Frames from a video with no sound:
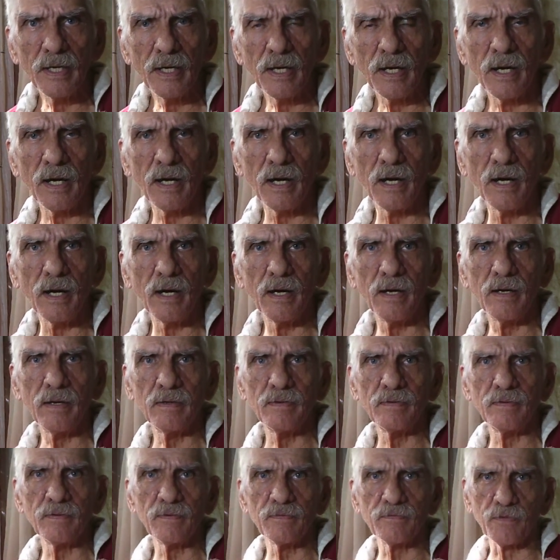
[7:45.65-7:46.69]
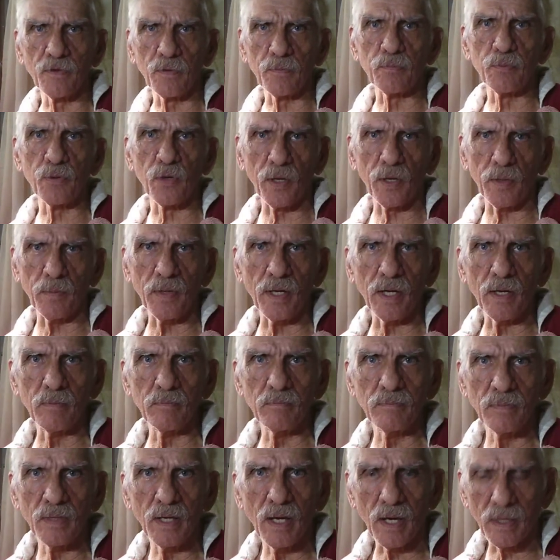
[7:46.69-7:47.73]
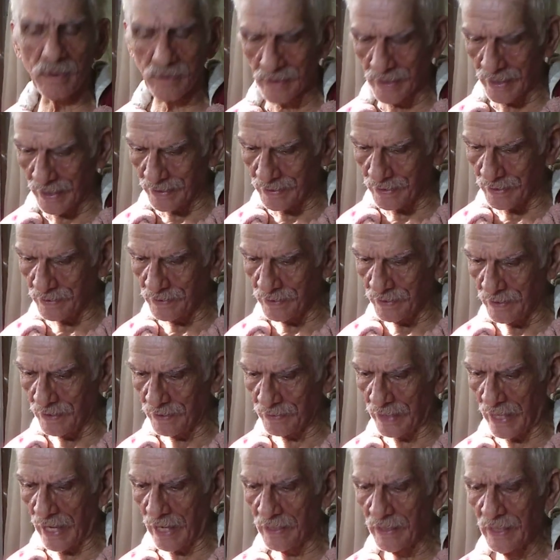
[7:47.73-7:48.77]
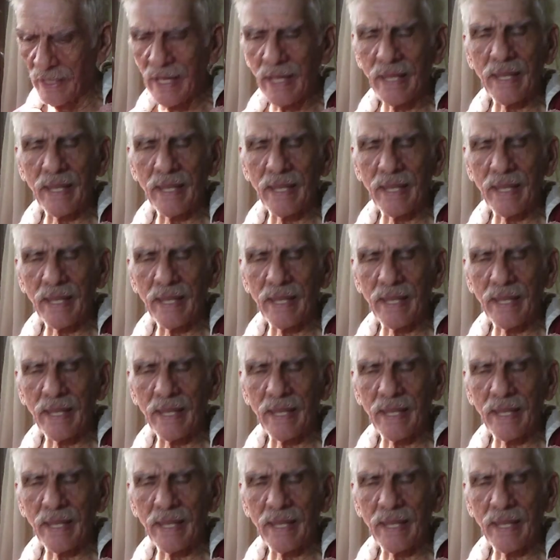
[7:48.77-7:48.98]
for premium unleaded, and that